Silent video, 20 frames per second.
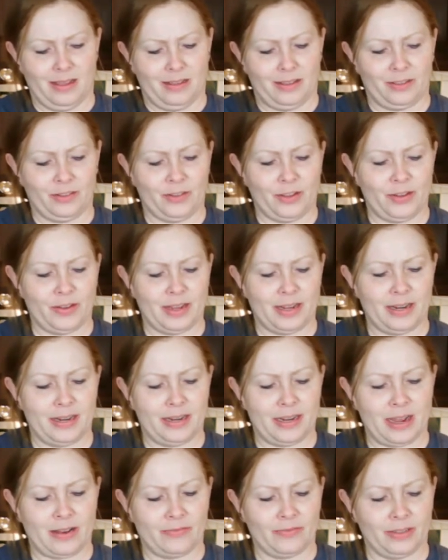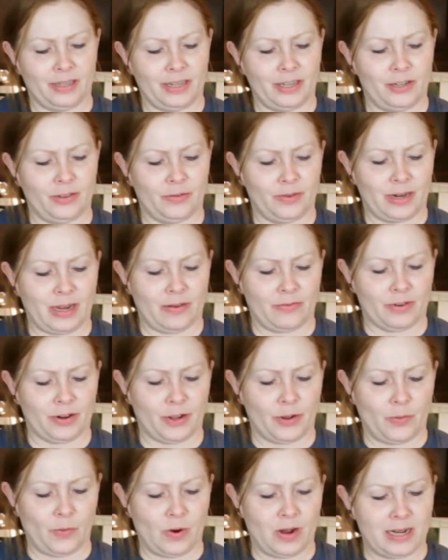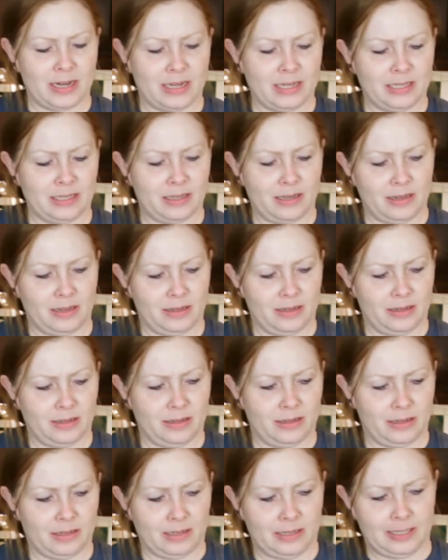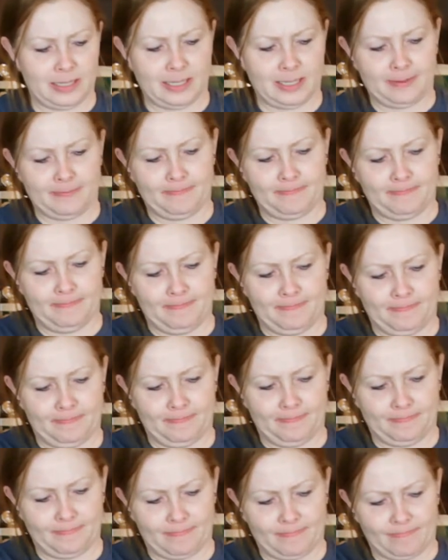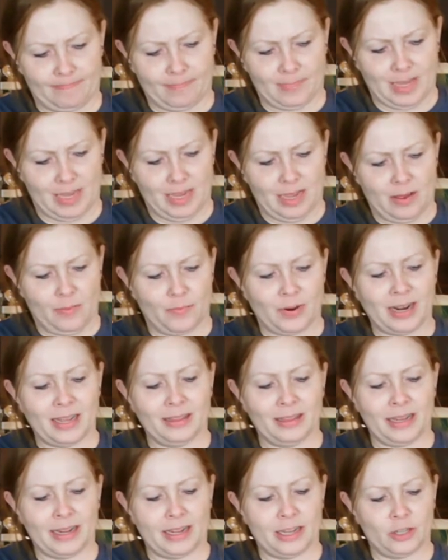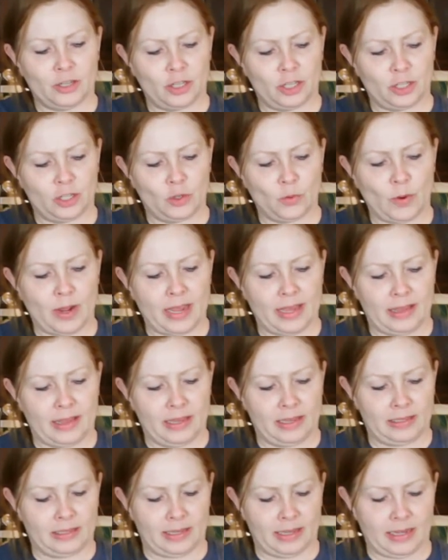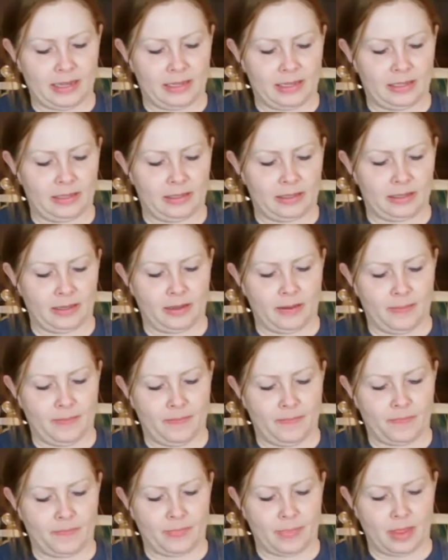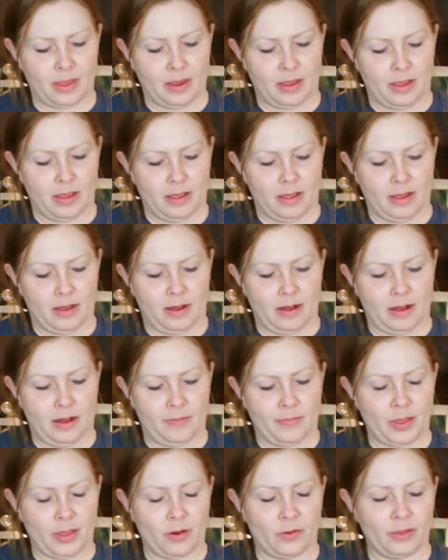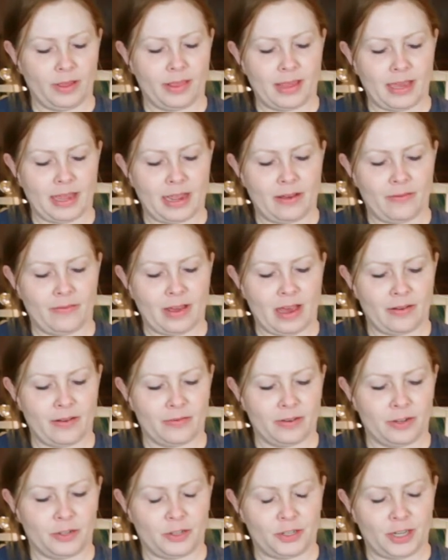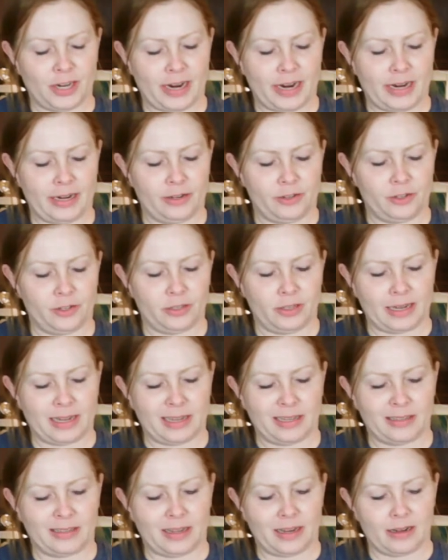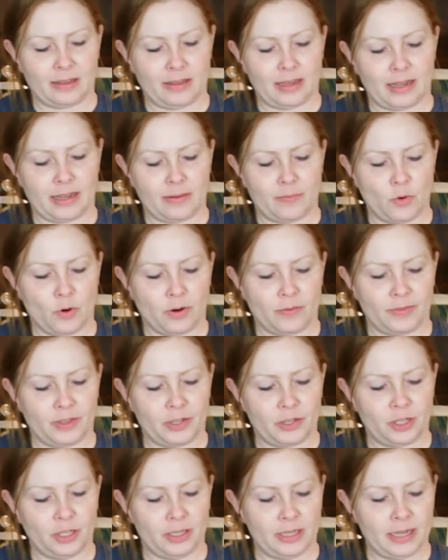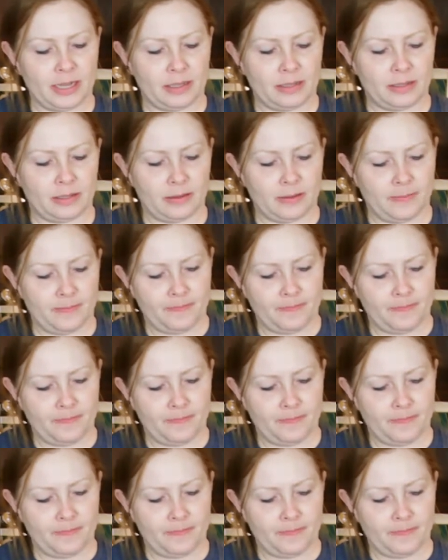so you can definitely do whatever you want. But I like it just the way this is. The only thing I've ever changed, like I said, I like more of the chilies.